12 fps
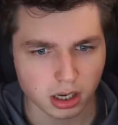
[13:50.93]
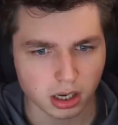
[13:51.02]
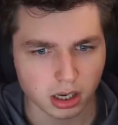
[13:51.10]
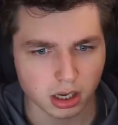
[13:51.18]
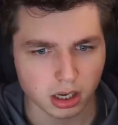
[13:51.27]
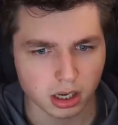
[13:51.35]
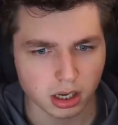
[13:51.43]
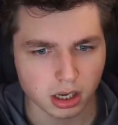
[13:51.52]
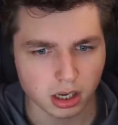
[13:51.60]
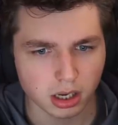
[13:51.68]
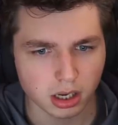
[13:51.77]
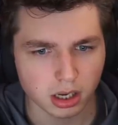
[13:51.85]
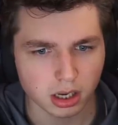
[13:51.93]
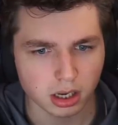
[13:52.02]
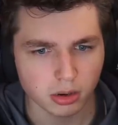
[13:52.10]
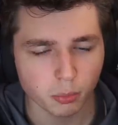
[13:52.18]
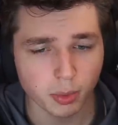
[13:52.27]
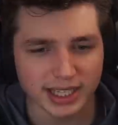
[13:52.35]
Ow.
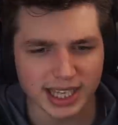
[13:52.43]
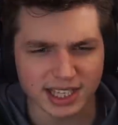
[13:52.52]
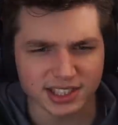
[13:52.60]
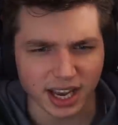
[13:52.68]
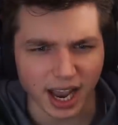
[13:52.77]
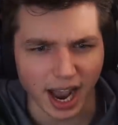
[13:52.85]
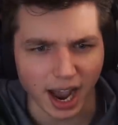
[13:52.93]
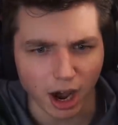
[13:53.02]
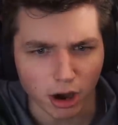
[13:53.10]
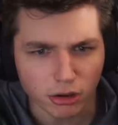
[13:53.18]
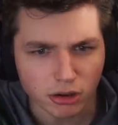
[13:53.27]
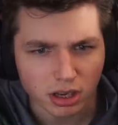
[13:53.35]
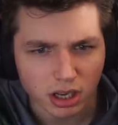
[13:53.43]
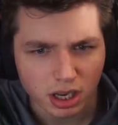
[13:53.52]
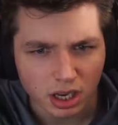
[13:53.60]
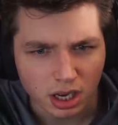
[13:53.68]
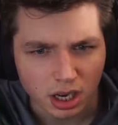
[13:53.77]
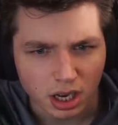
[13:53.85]
Ow. Wait, that's Al?
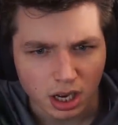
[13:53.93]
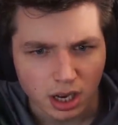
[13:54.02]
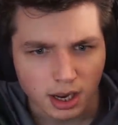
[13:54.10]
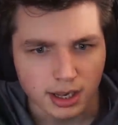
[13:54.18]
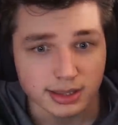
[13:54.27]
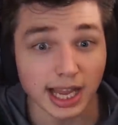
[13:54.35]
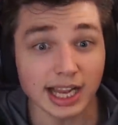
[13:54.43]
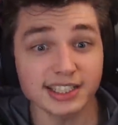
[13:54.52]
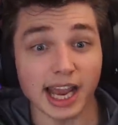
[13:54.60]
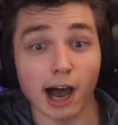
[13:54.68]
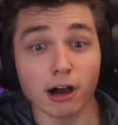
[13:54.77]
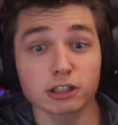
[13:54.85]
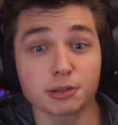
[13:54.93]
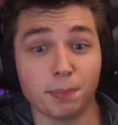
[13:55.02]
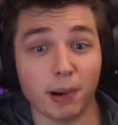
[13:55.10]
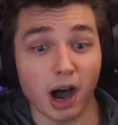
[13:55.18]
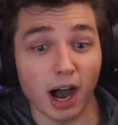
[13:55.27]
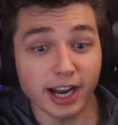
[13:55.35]
That's Al's
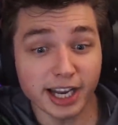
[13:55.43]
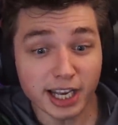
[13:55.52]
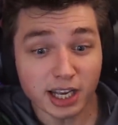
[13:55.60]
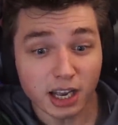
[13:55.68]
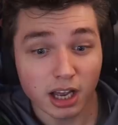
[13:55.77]
body?